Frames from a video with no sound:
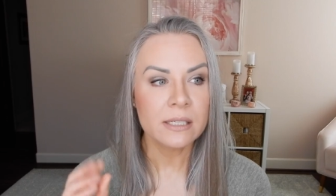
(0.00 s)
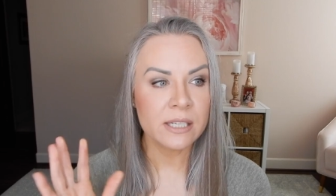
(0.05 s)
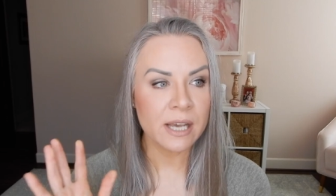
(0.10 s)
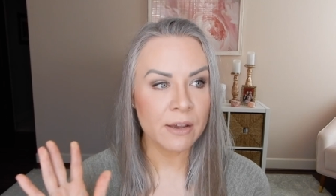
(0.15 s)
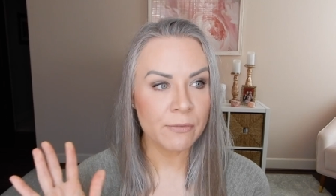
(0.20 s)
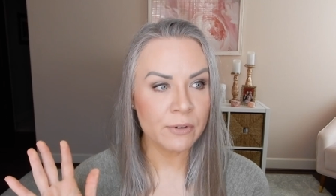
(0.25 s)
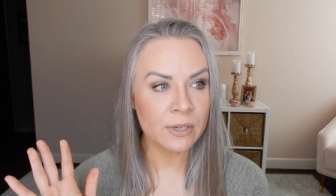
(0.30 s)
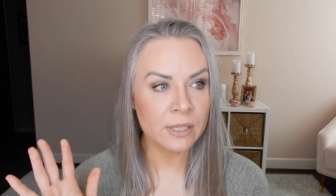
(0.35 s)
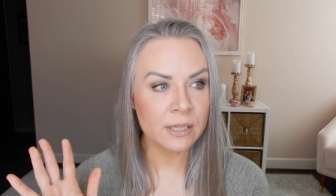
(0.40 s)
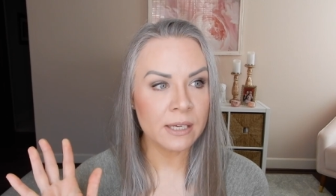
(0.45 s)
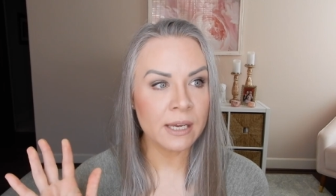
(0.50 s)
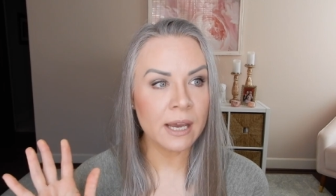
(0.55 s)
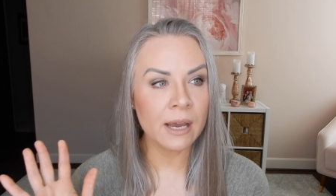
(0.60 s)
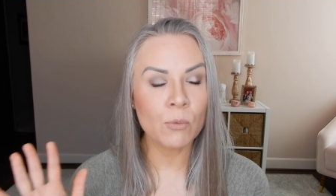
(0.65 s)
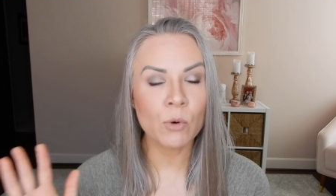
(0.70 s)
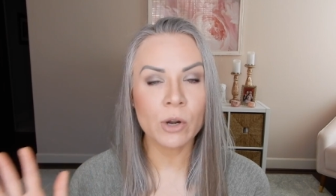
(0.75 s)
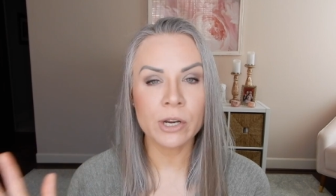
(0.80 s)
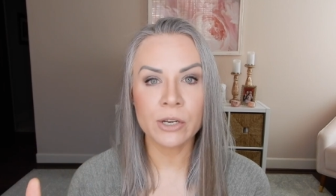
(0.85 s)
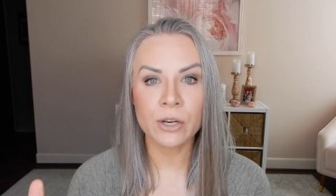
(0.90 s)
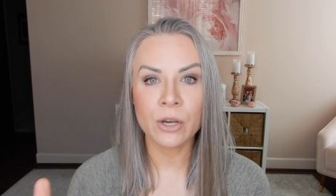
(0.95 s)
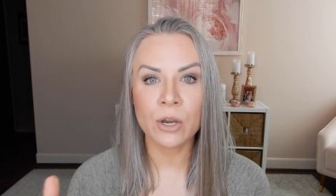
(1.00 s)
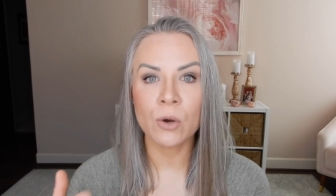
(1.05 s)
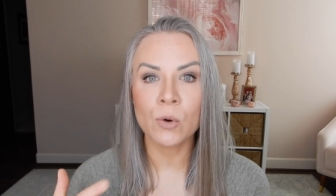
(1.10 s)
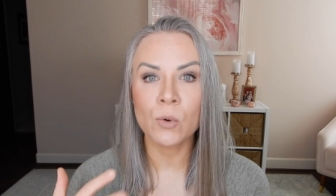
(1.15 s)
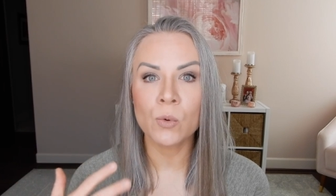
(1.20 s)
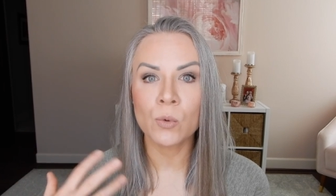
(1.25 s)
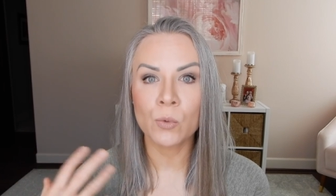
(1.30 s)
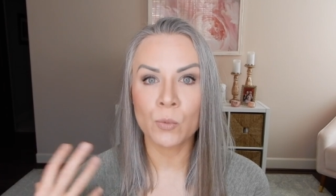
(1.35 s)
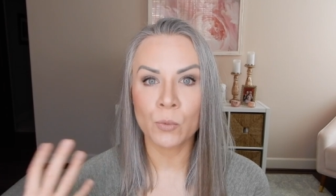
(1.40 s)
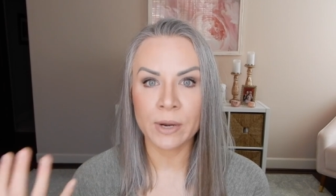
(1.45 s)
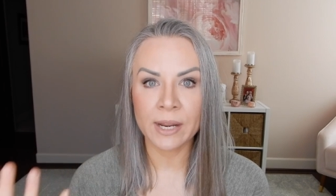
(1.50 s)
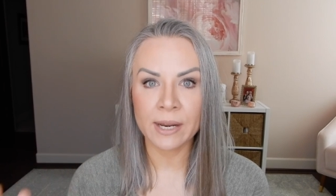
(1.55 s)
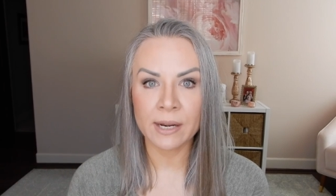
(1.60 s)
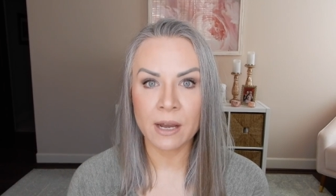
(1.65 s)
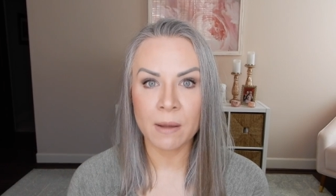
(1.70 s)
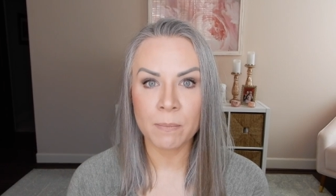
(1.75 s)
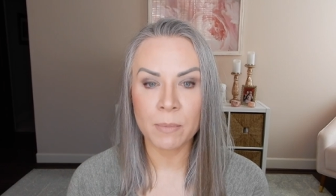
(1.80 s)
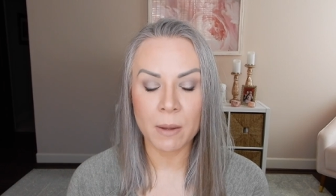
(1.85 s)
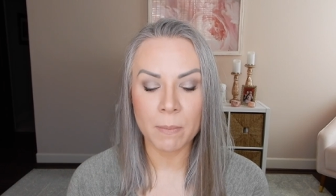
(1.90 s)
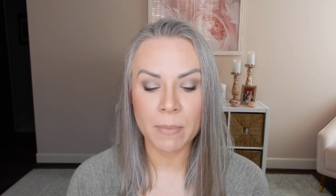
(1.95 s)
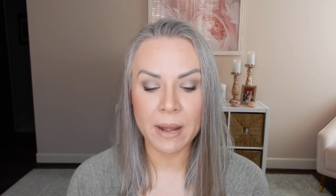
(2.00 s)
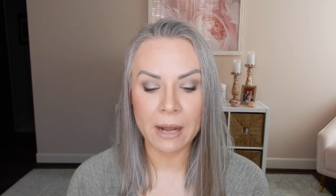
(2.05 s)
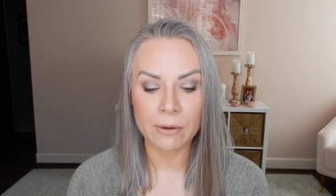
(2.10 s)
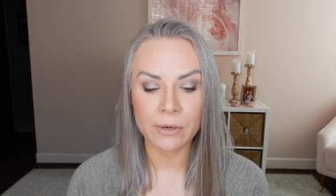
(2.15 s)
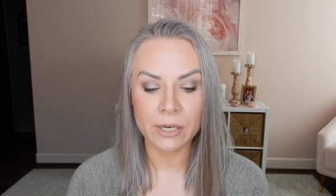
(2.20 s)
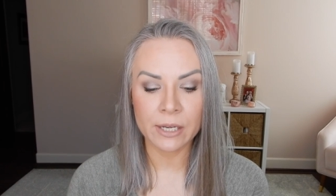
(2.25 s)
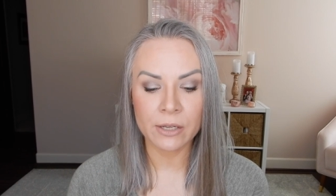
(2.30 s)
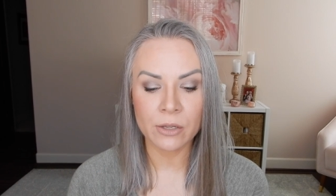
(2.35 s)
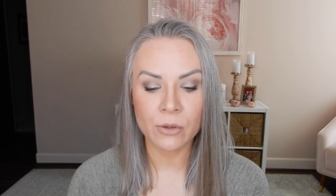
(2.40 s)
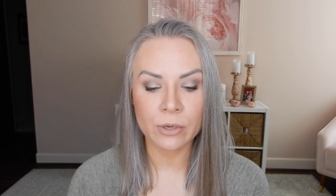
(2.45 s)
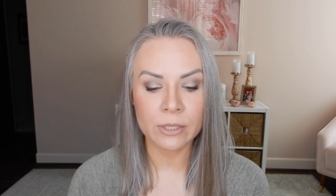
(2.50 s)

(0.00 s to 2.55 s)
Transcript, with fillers: Definitely, I want you to go read up about it.